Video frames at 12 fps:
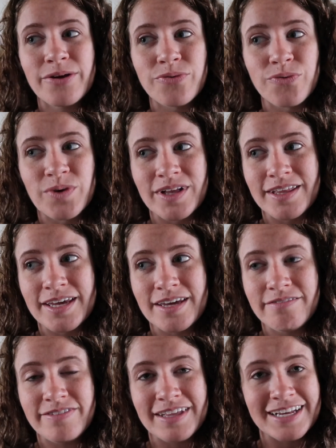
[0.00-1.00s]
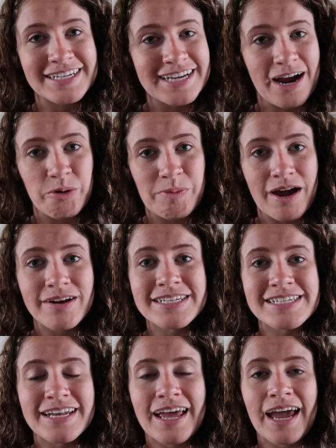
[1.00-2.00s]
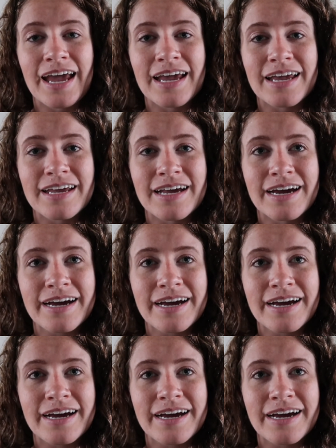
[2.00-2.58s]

really feeling down about it today,